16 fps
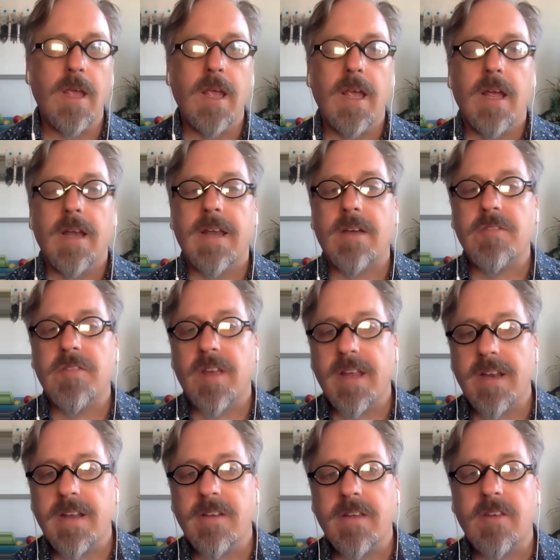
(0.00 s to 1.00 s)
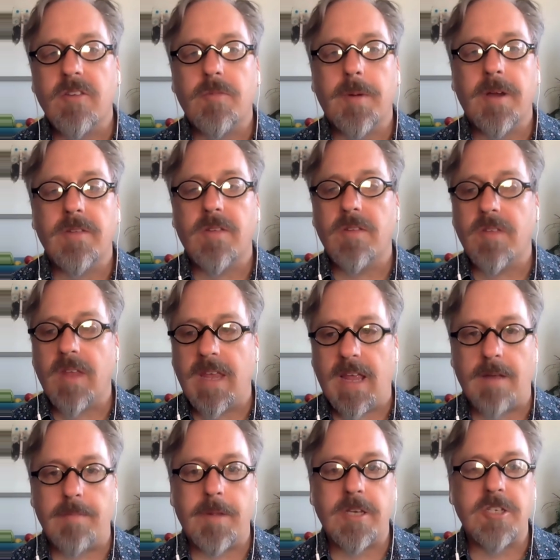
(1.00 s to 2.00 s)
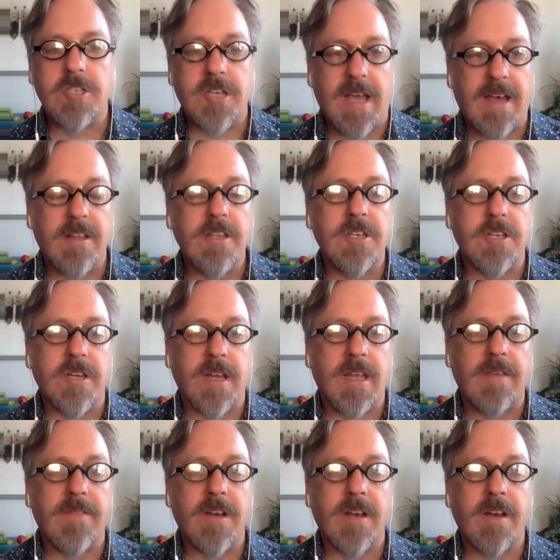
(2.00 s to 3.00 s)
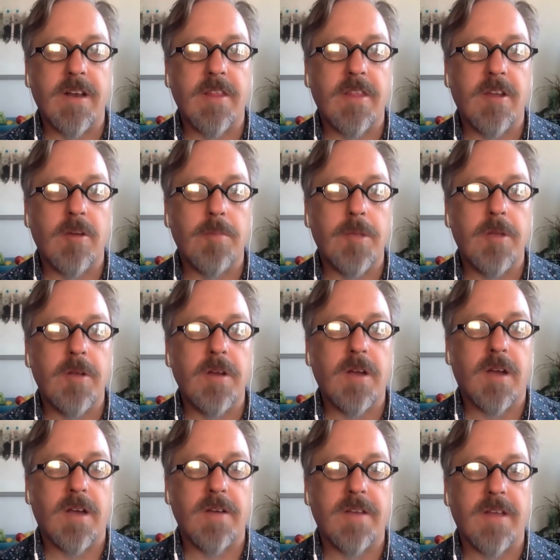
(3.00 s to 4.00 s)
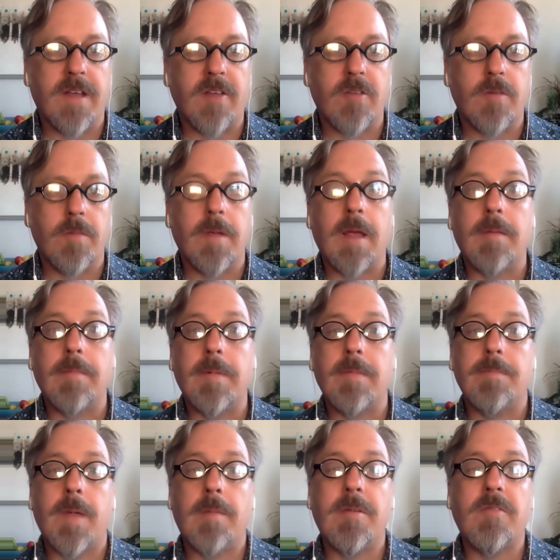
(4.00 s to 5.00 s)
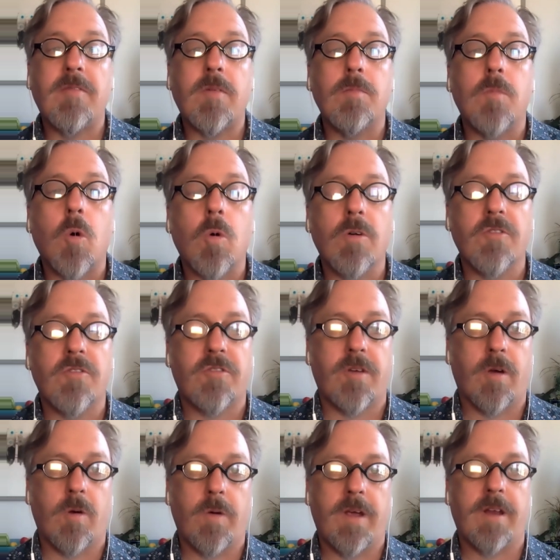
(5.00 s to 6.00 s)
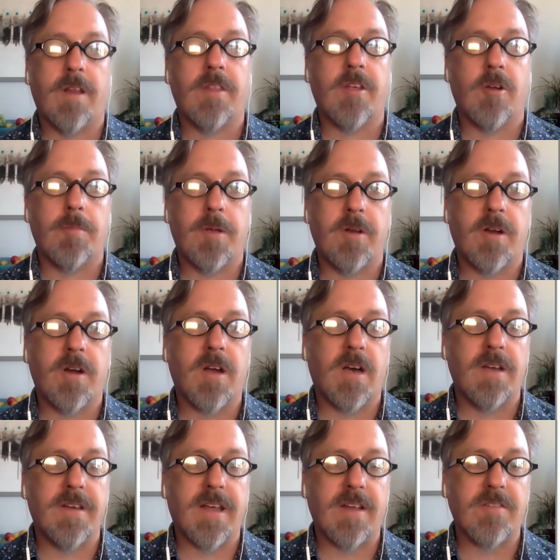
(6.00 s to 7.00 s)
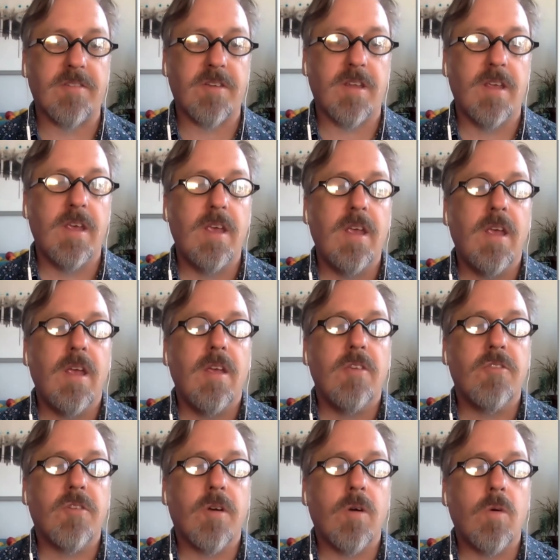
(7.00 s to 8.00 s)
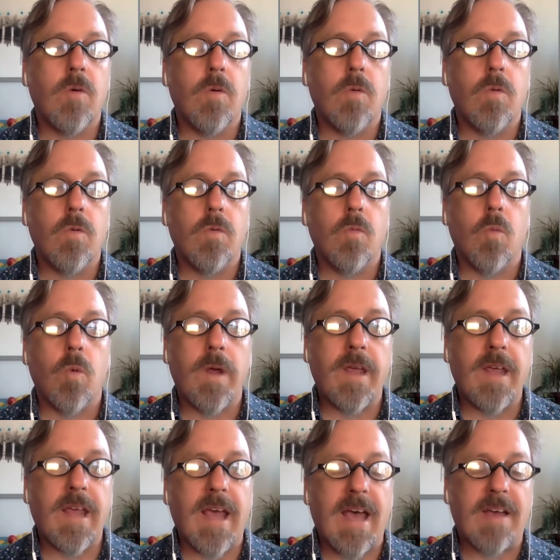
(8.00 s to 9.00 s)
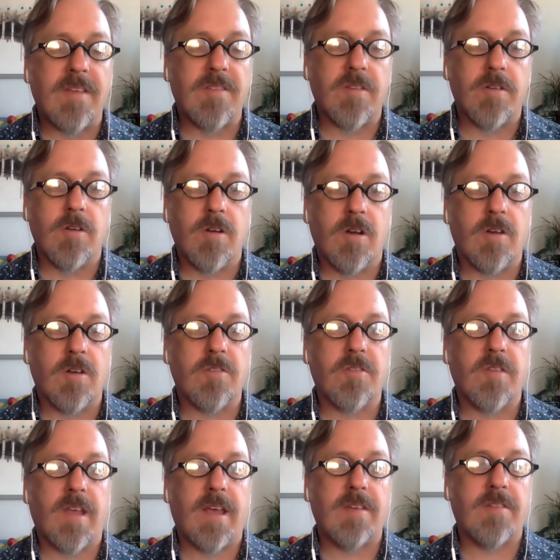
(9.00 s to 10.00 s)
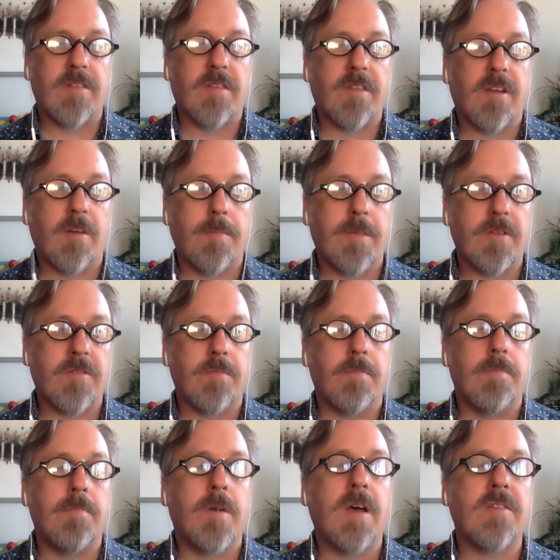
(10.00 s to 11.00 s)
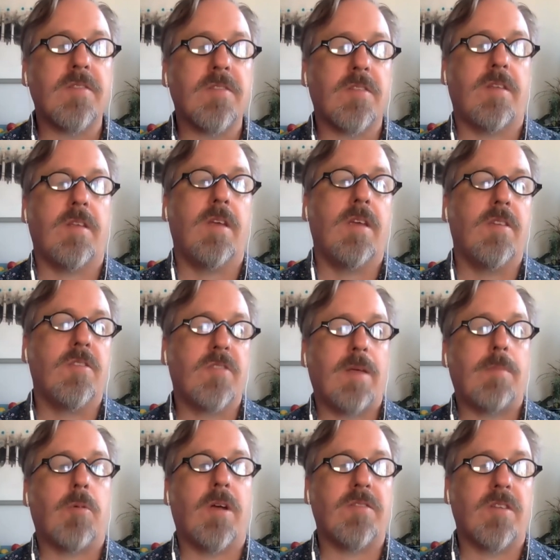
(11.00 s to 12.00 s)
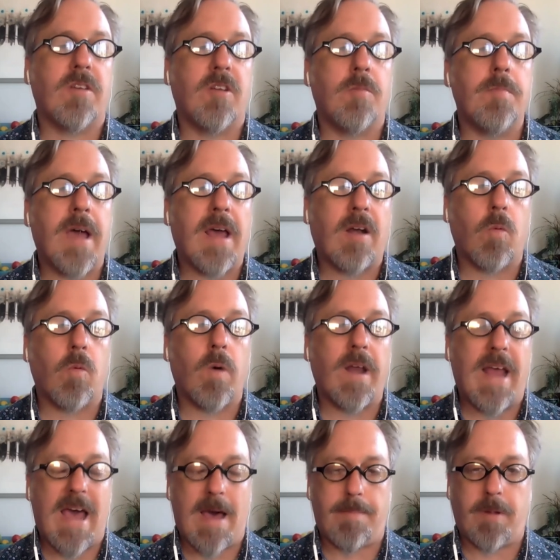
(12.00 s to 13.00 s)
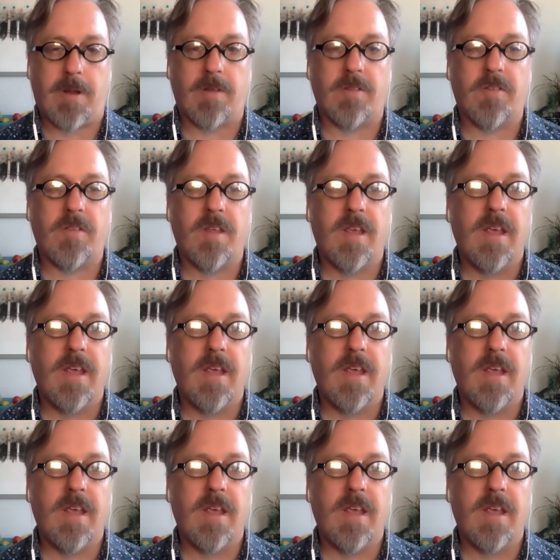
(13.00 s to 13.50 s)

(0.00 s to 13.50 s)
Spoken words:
Now, psychedelic experiences can be challenging, even in a therapeutic context, maybe even more so in a therapeutic context. So we, as a nurse, as a therapist, must stay present no matter what happens.